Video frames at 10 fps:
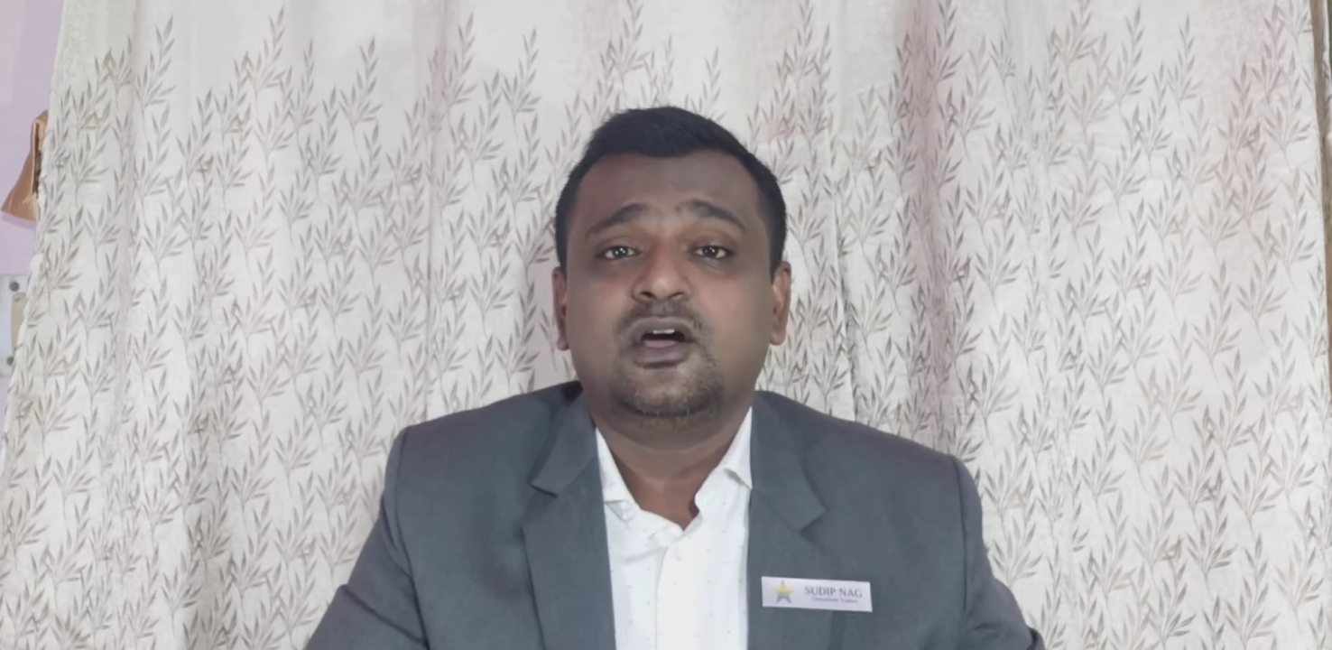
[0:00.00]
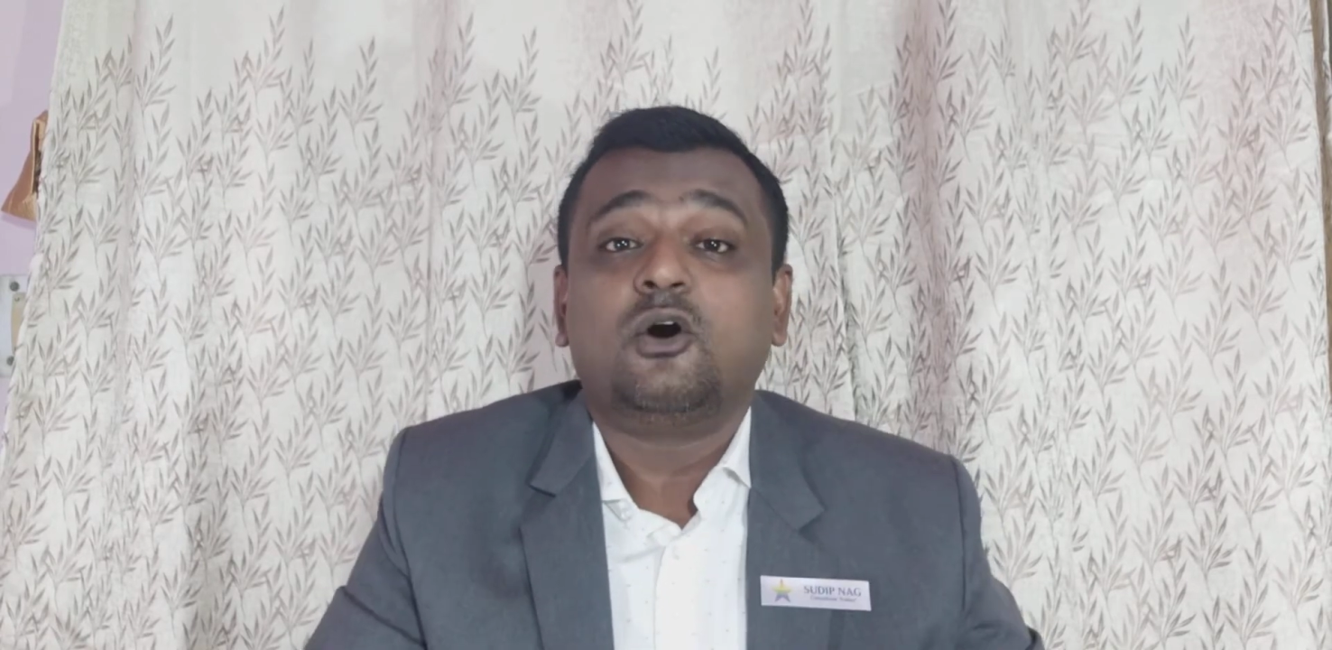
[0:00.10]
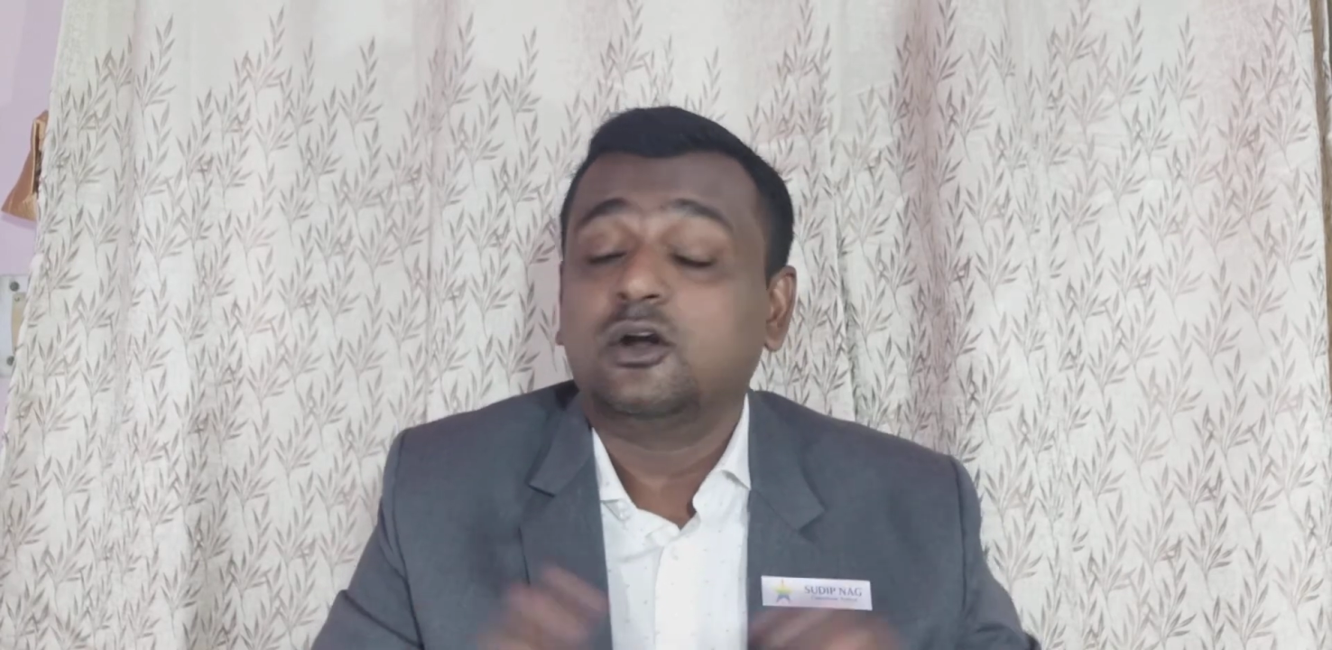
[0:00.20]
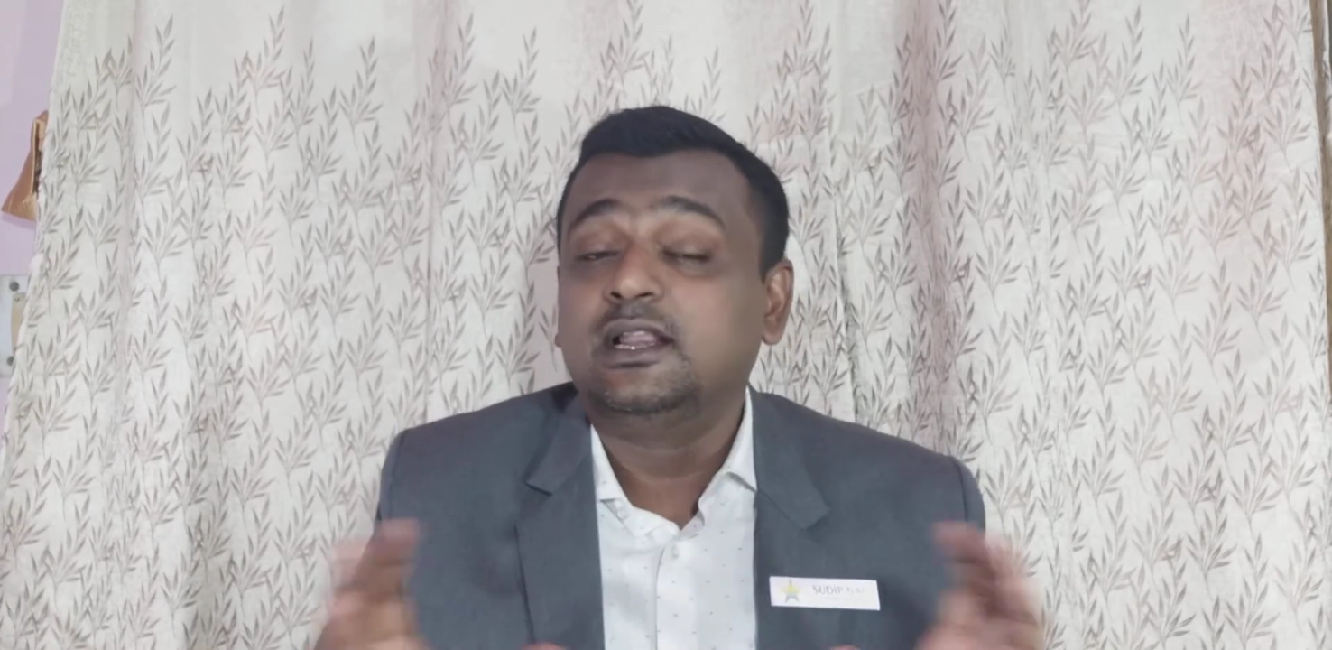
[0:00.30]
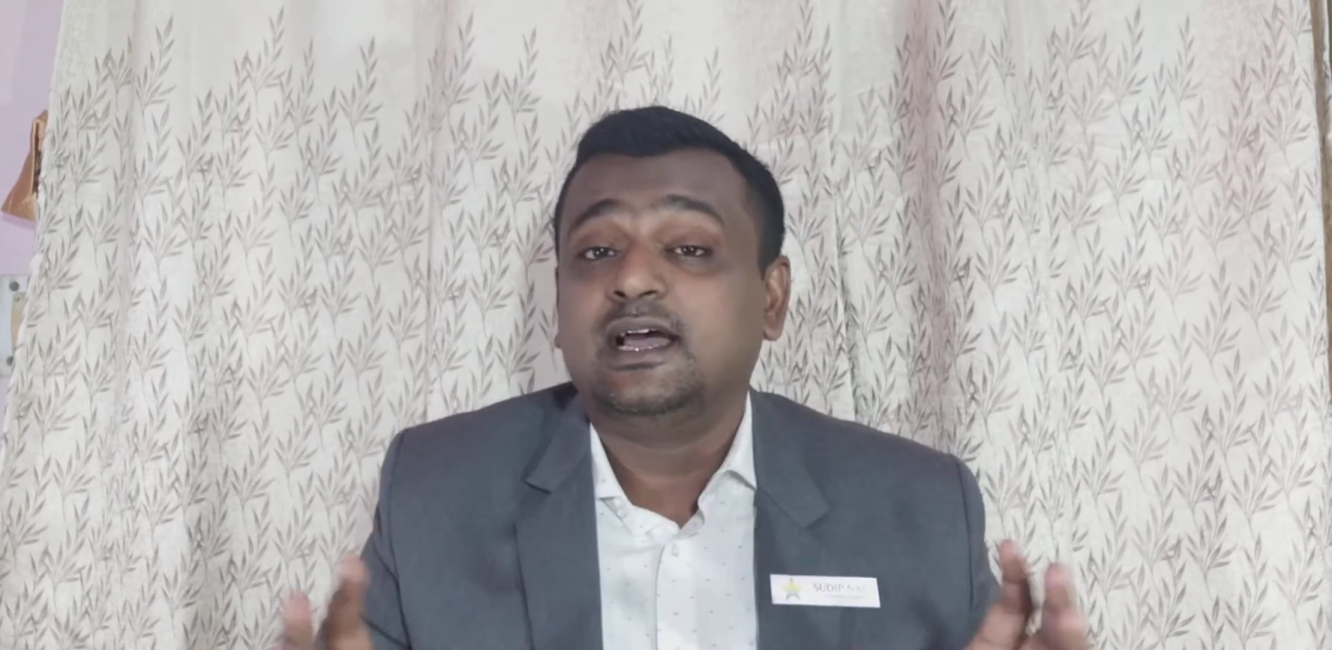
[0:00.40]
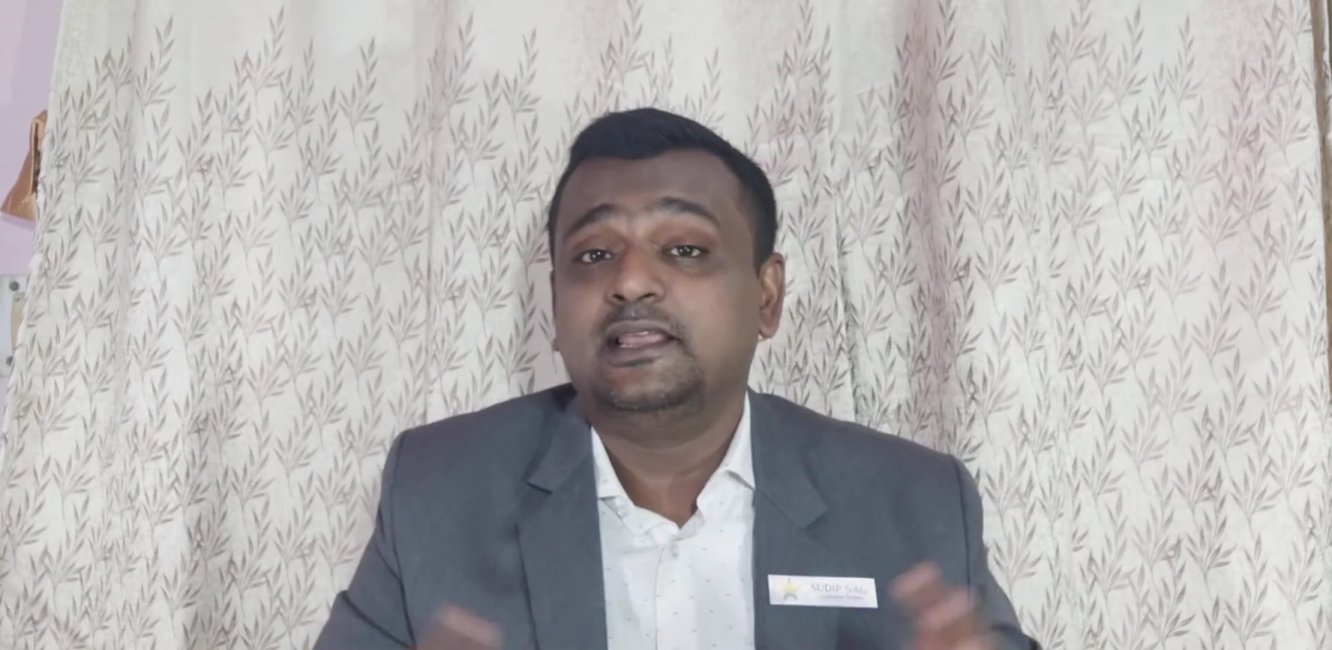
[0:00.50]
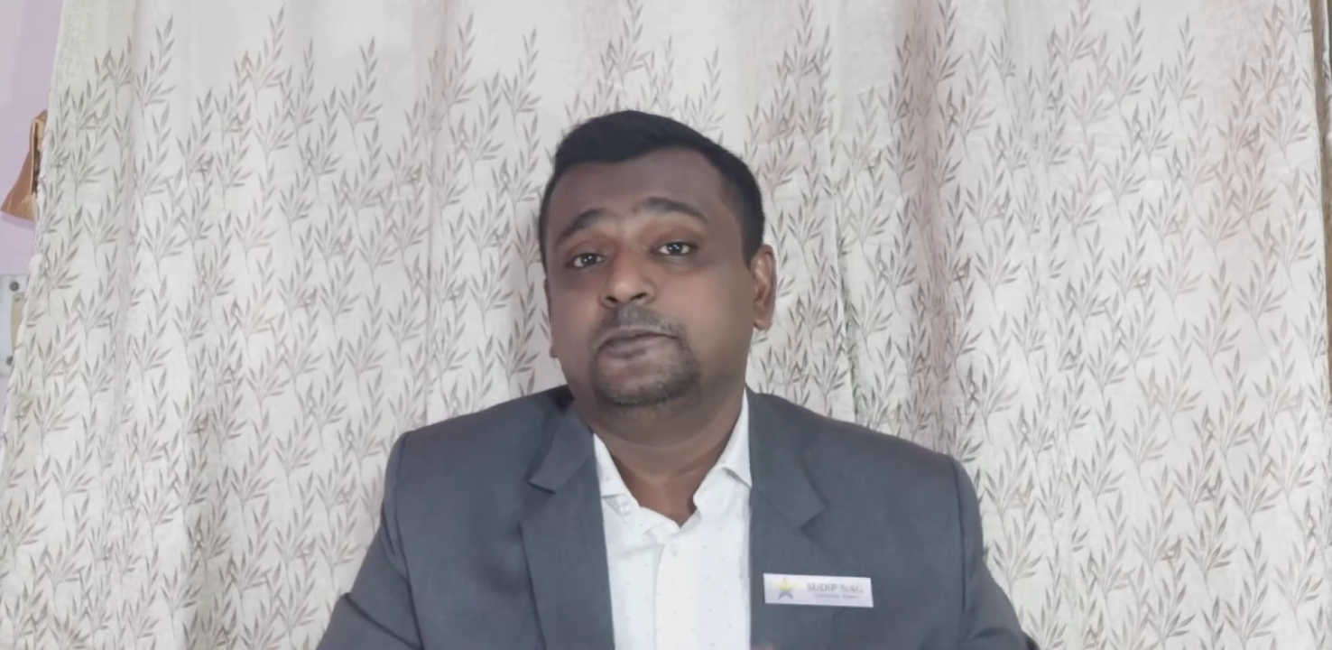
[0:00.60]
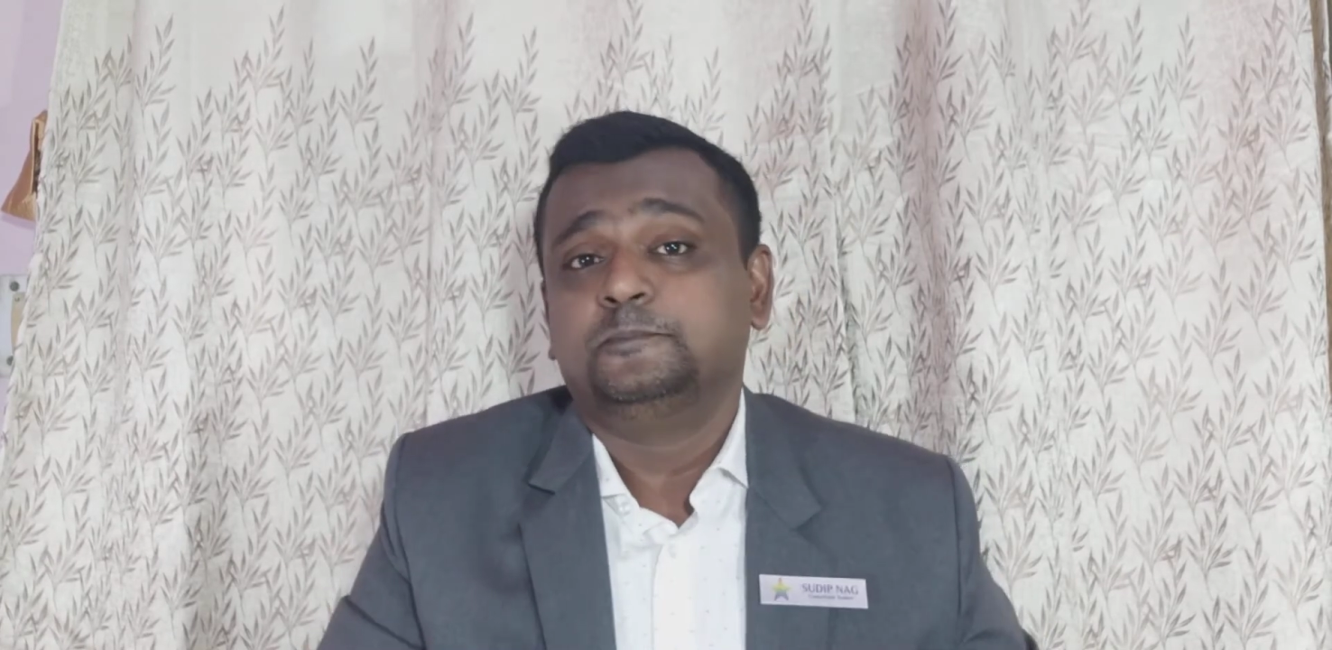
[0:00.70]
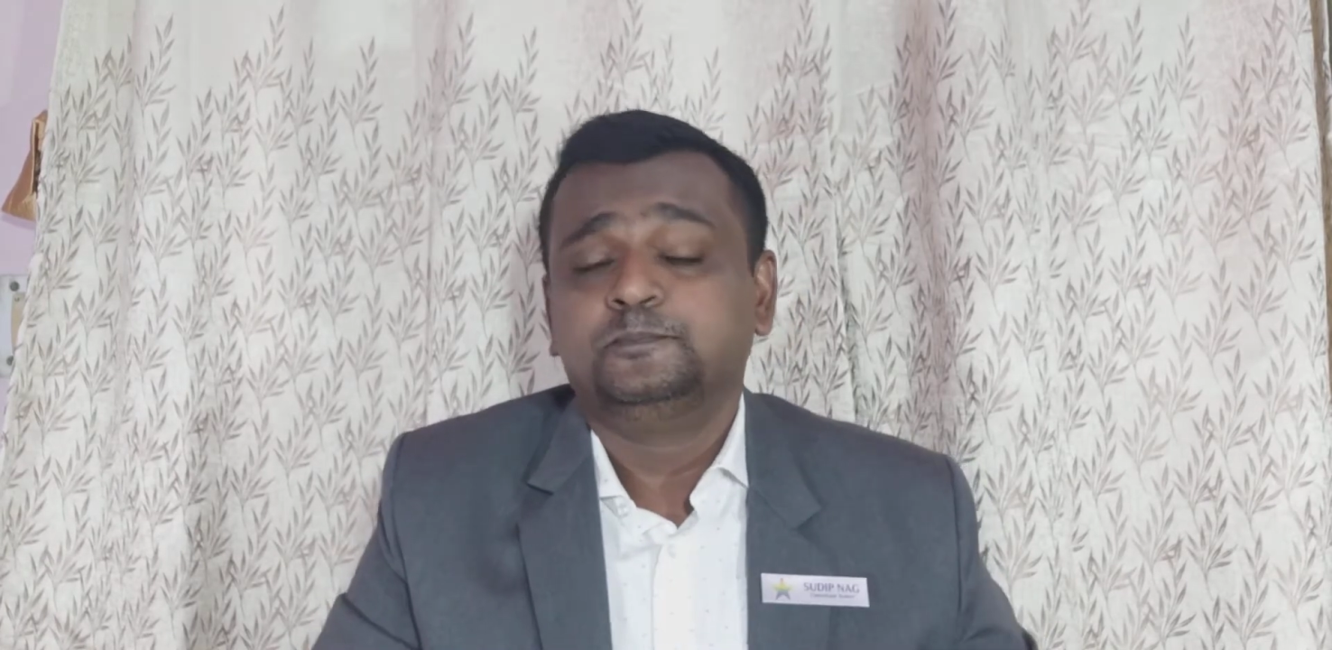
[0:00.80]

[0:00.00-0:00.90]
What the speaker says: online.